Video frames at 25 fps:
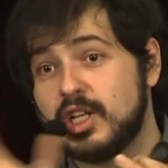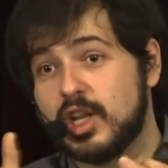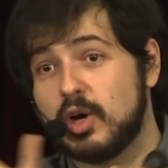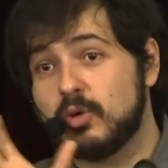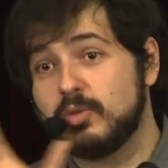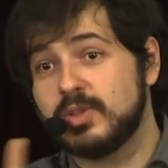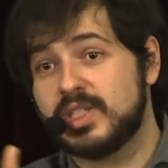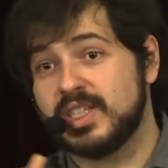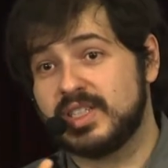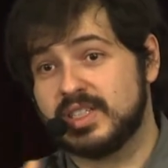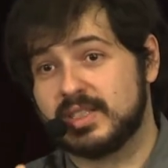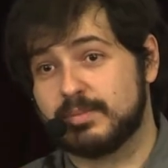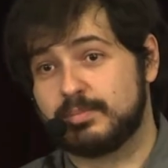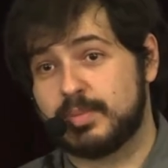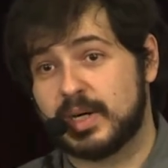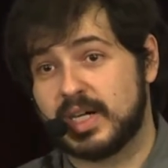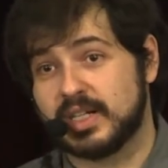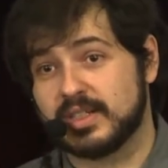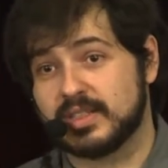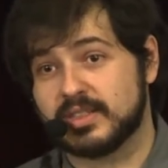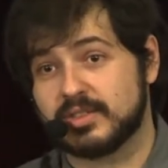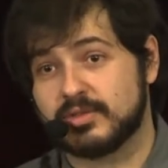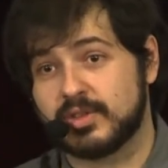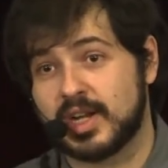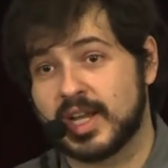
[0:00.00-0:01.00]
loading the
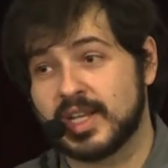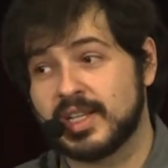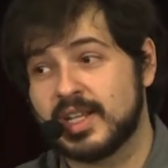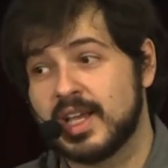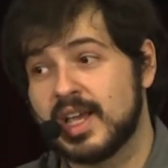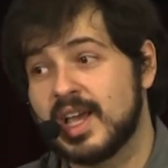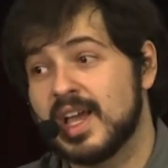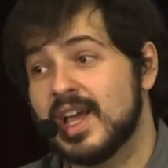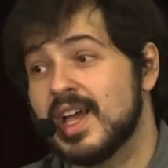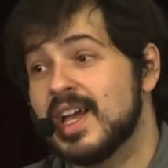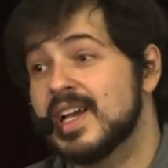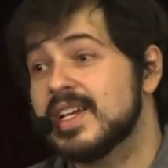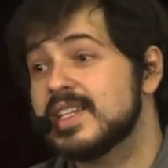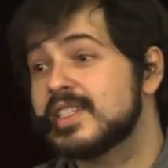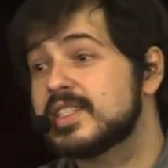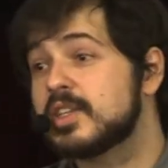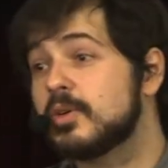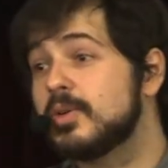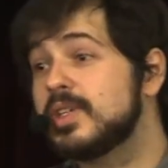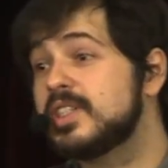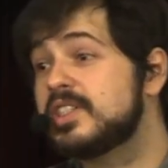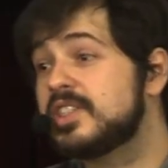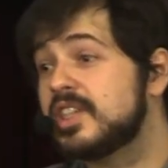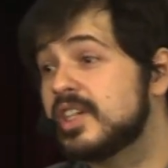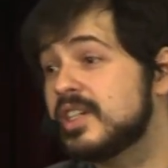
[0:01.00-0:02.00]
bugs, right?
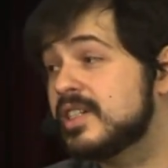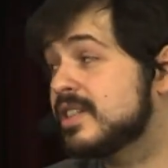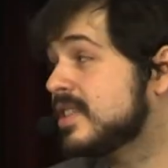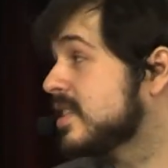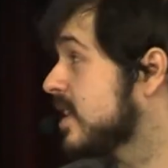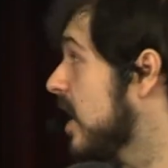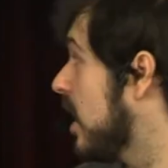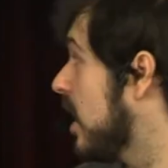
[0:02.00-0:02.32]
So it turns